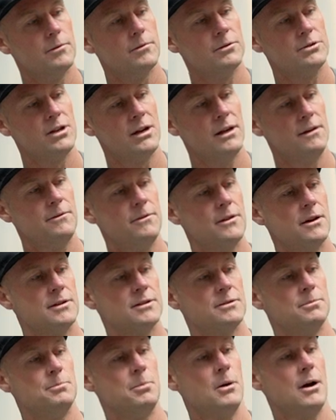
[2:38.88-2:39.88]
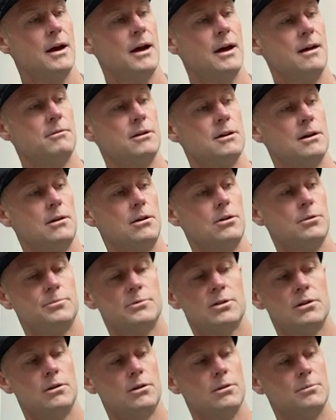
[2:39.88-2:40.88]
we've achieved this by having a
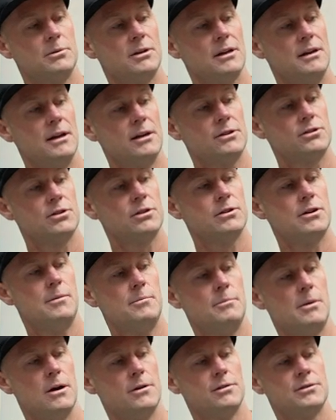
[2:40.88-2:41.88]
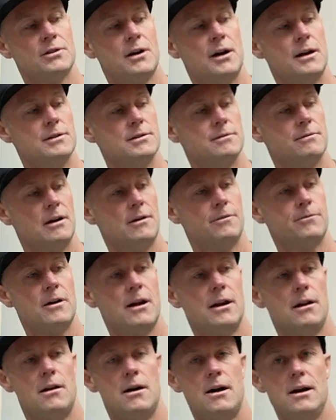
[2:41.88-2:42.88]
loop-to-loop connection on both sides of our front